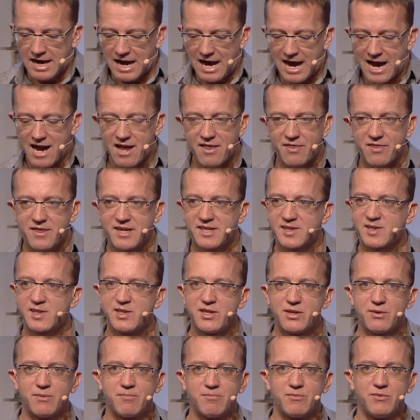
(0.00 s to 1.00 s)
And there's
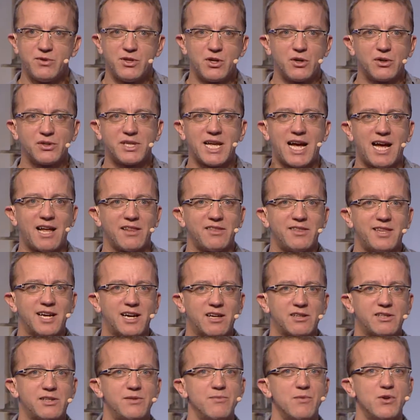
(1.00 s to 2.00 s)
no doubt
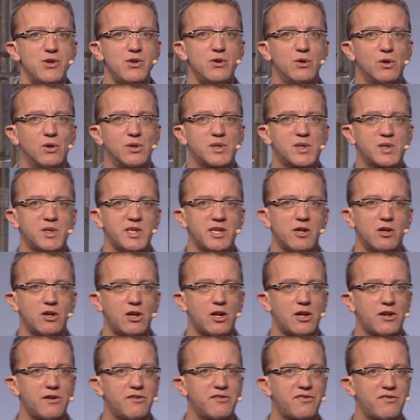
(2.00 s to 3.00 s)
that you'll see a
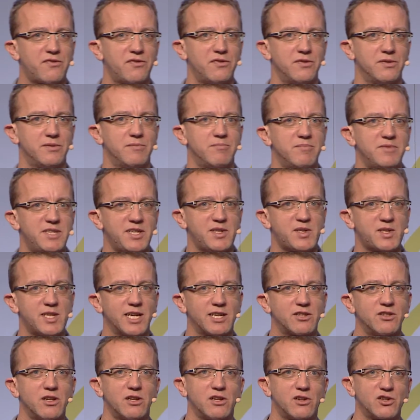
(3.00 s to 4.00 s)
lot of these
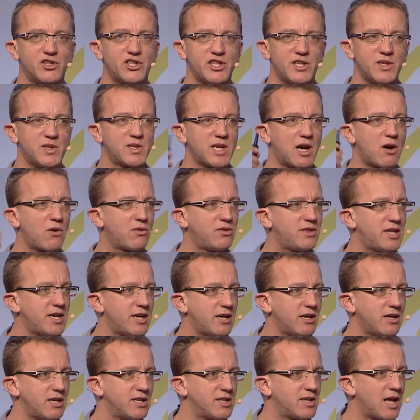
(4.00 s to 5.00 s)
technologies out
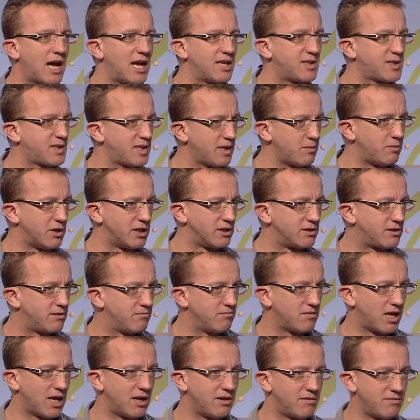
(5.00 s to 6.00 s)
there at CeBIT,
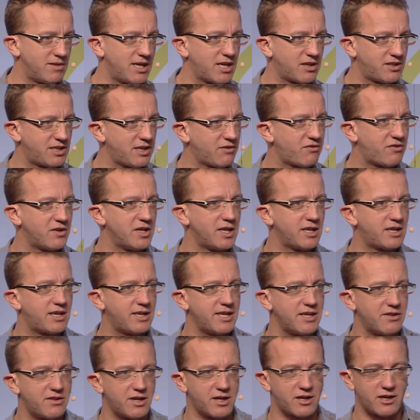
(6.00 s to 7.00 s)
and they're
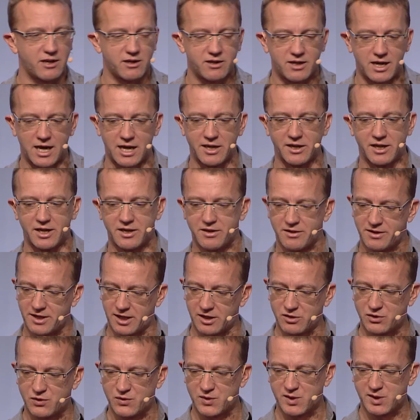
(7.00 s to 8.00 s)
definitely there and
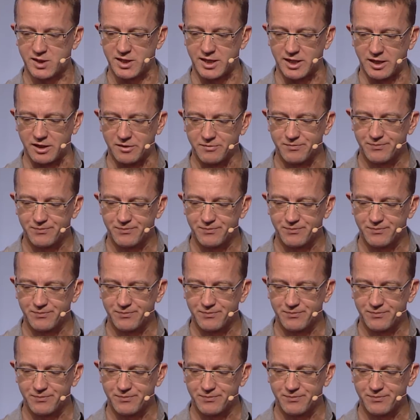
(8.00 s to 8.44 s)
there to stay.